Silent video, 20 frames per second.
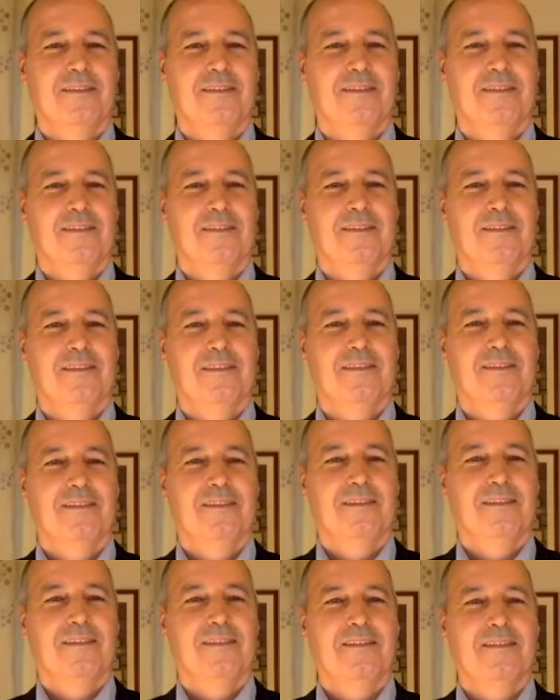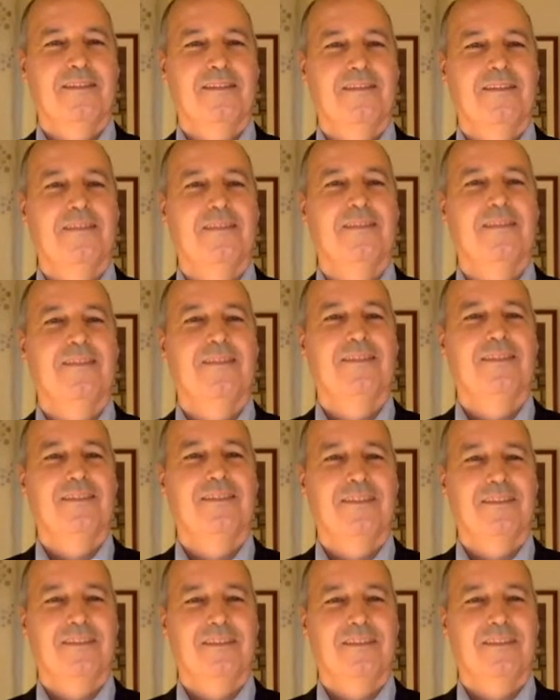
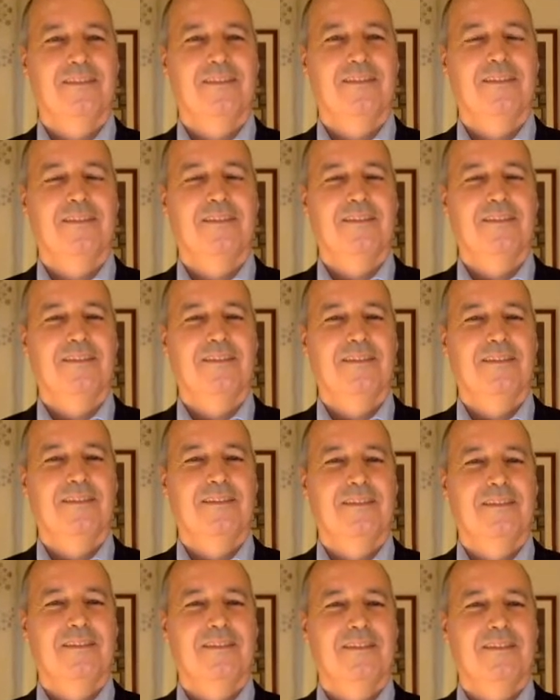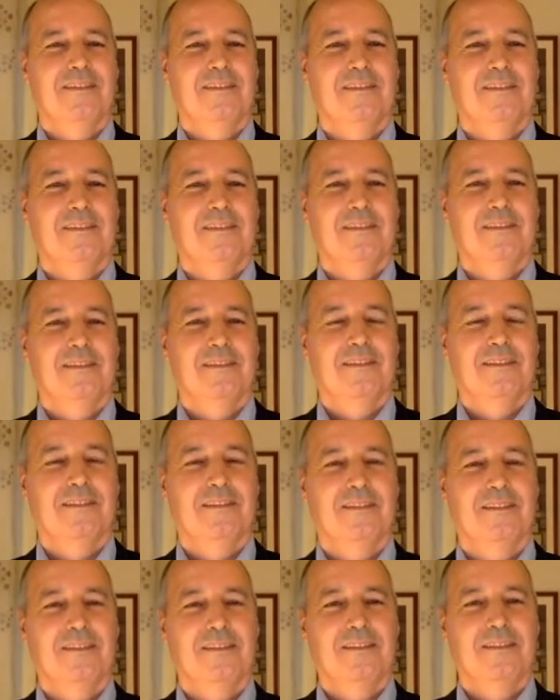
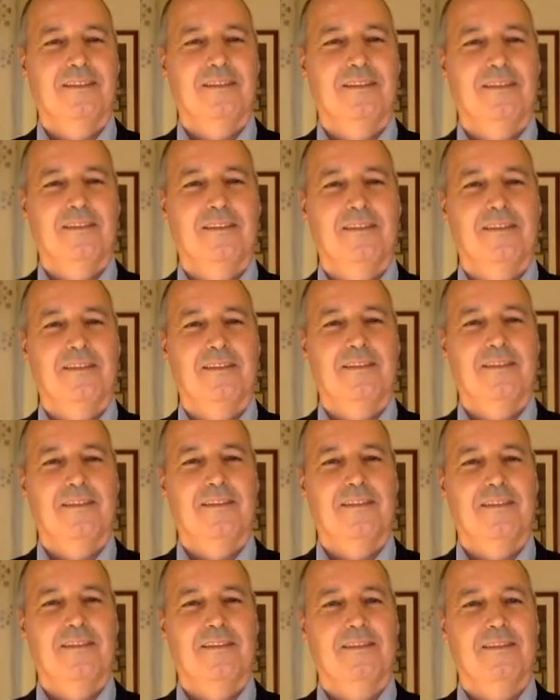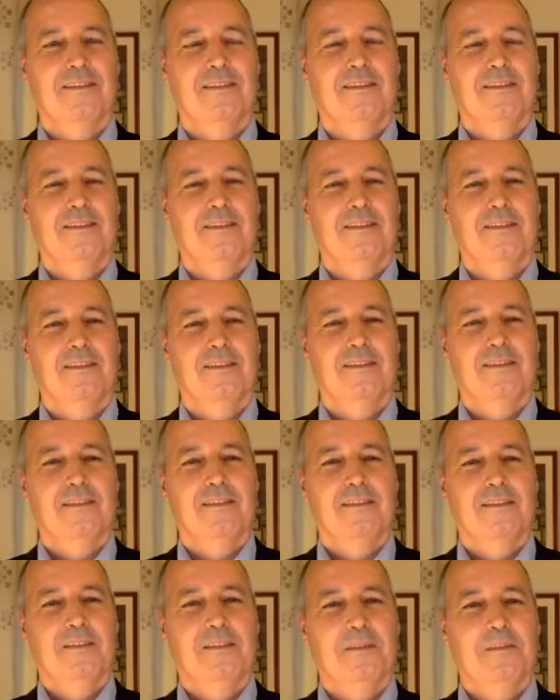
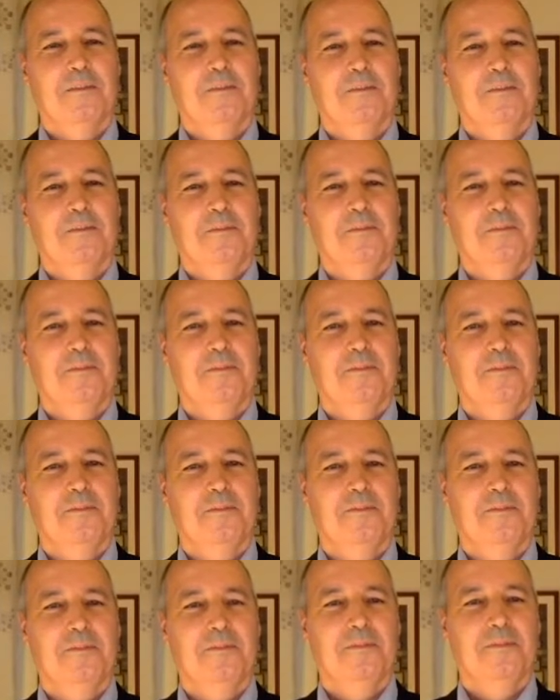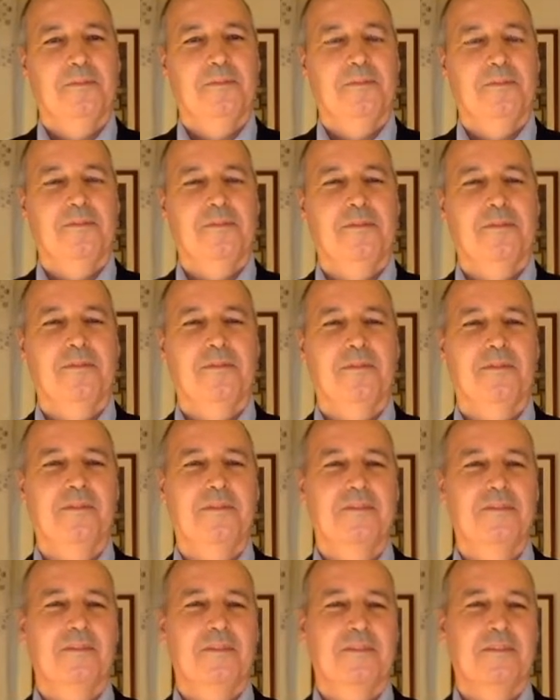No words are spoken by the person on screen.